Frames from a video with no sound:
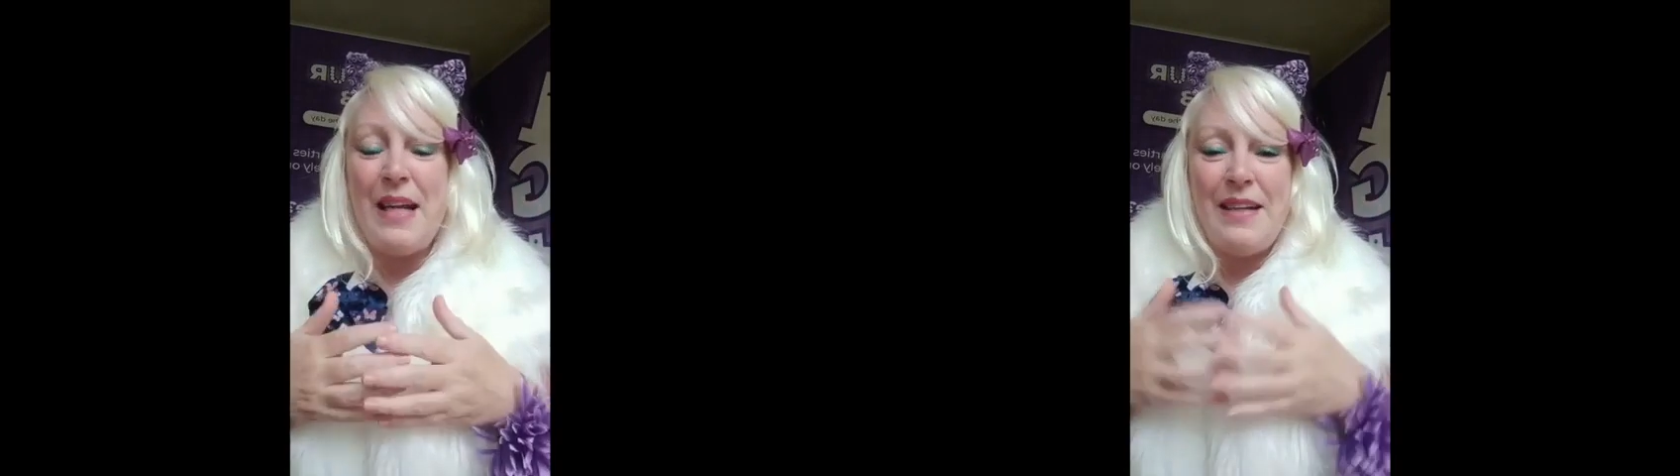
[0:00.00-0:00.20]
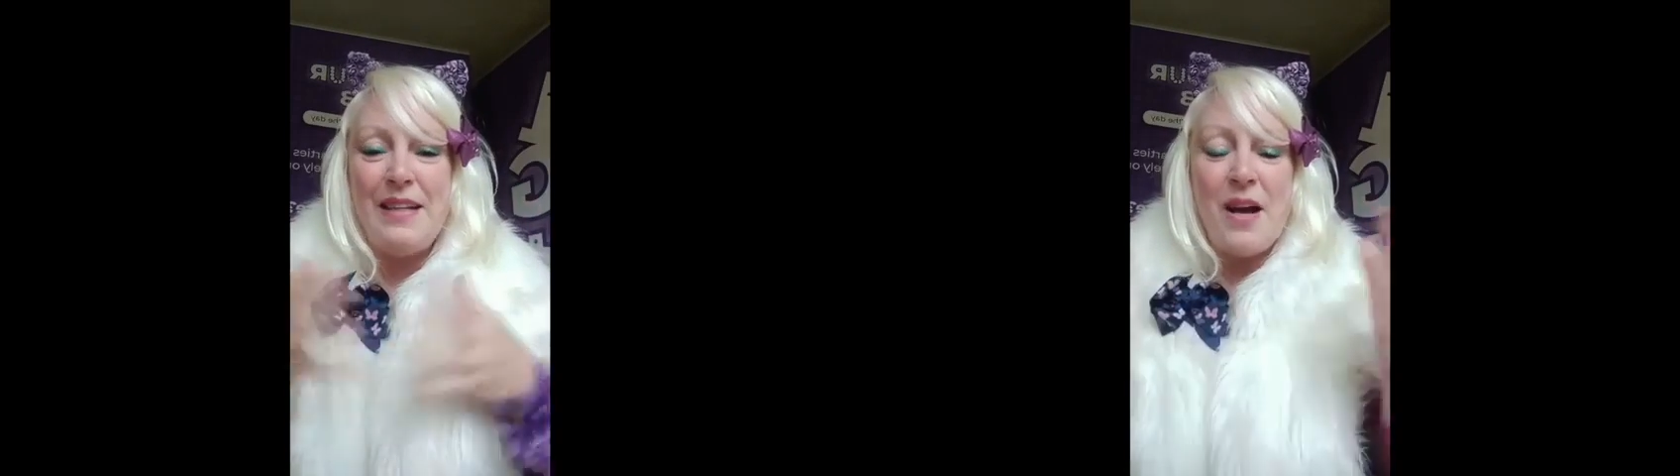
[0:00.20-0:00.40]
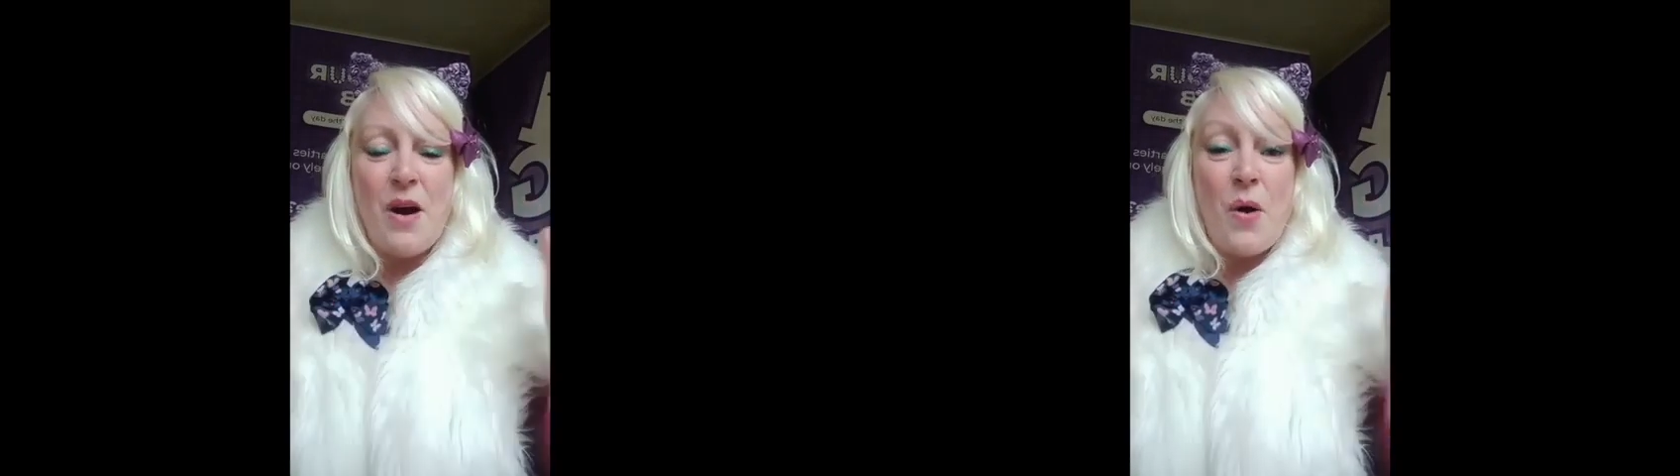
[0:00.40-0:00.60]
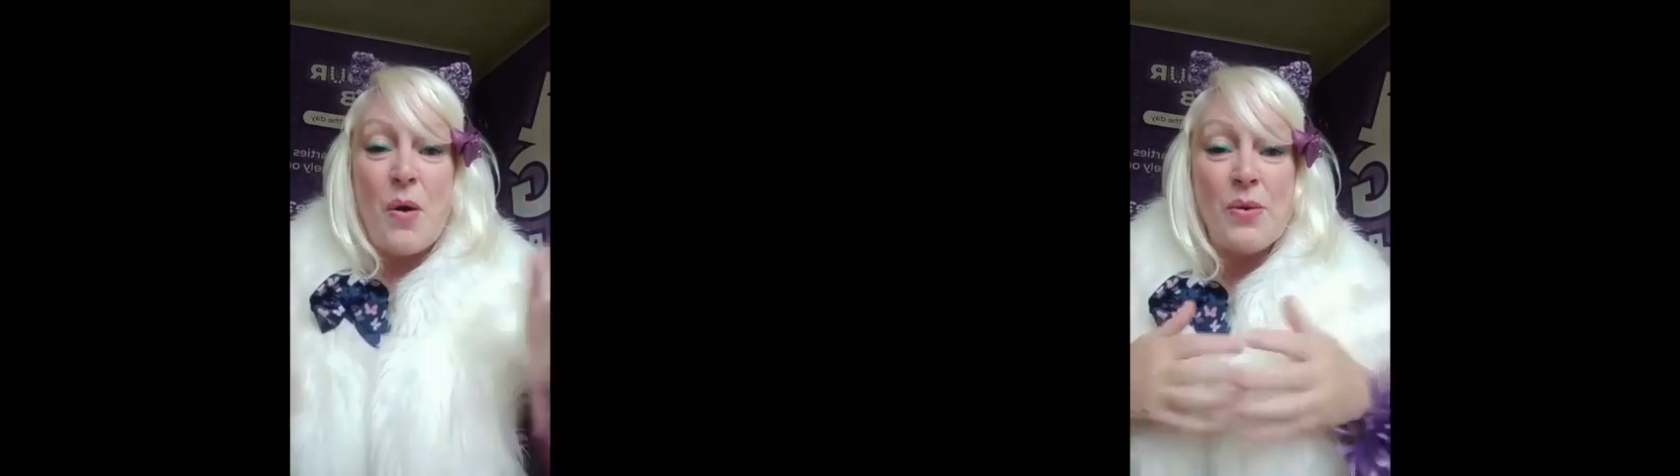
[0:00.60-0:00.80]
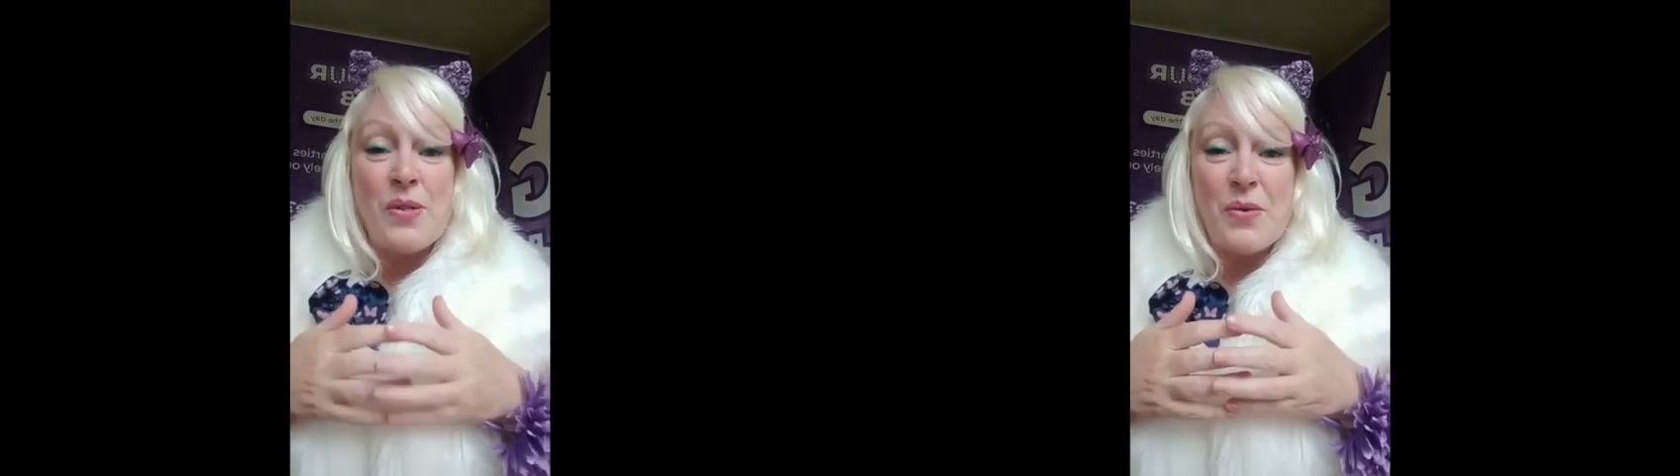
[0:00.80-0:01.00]
and
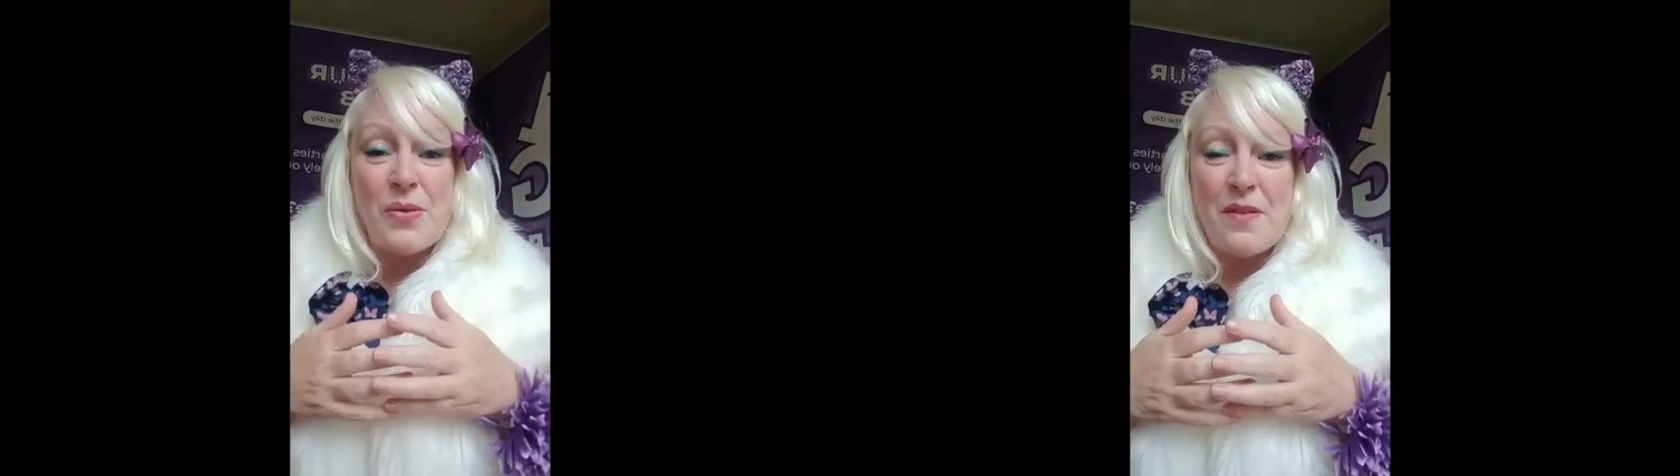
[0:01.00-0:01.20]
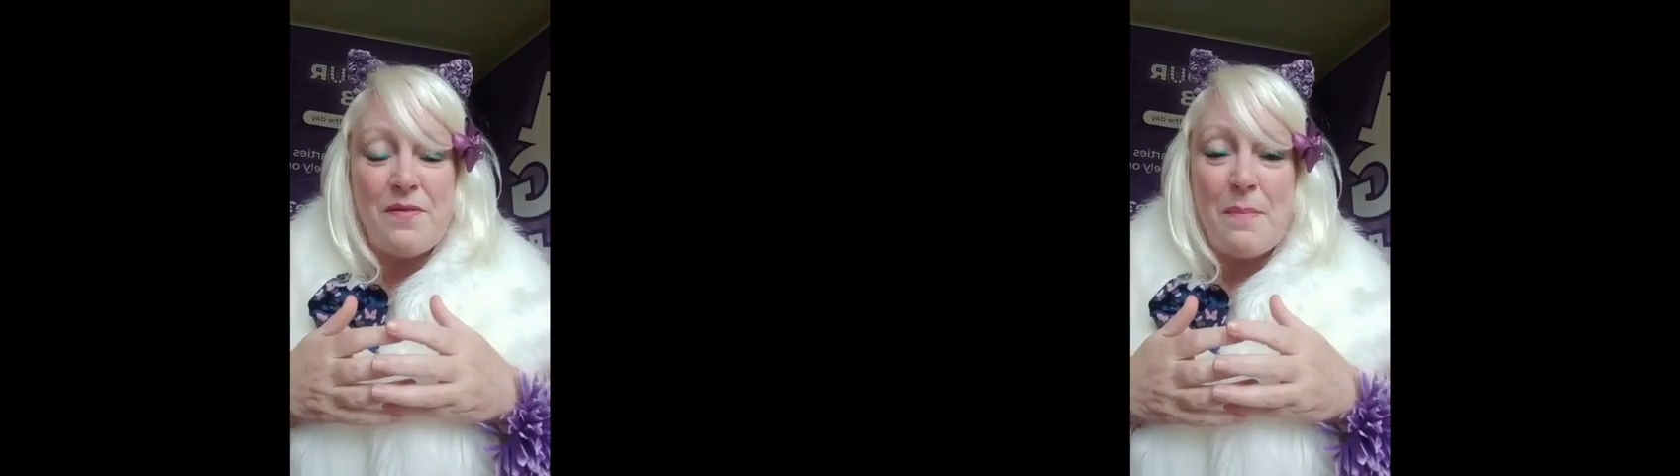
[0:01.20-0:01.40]
all sorts of